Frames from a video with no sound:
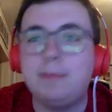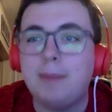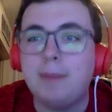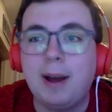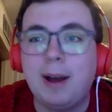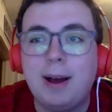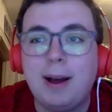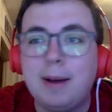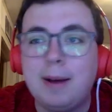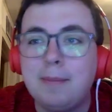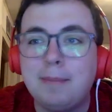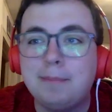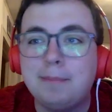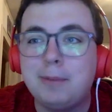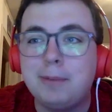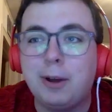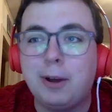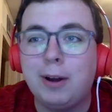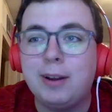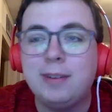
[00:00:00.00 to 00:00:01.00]
Um,
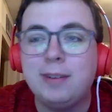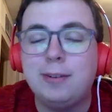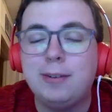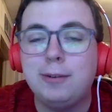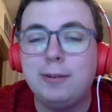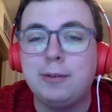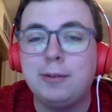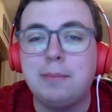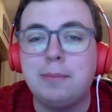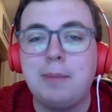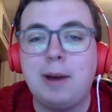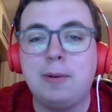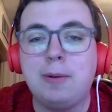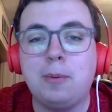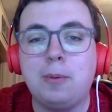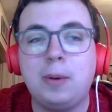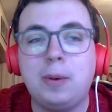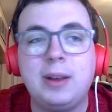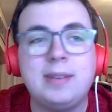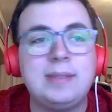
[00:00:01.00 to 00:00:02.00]
talking to some
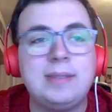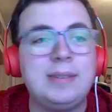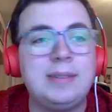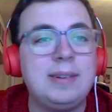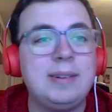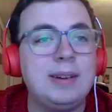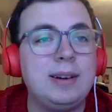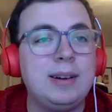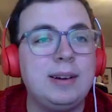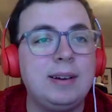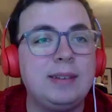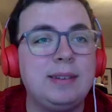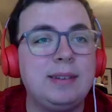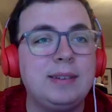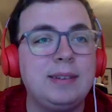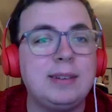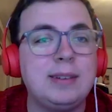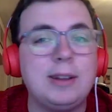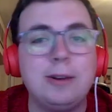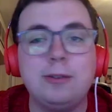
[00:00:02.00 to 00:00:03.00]
Mountain West uh,
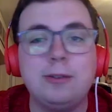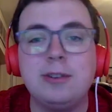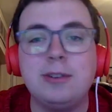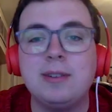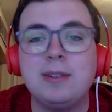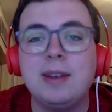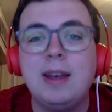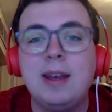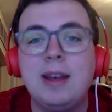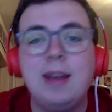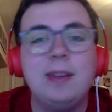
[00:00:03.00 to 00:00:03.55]
assistant coaches,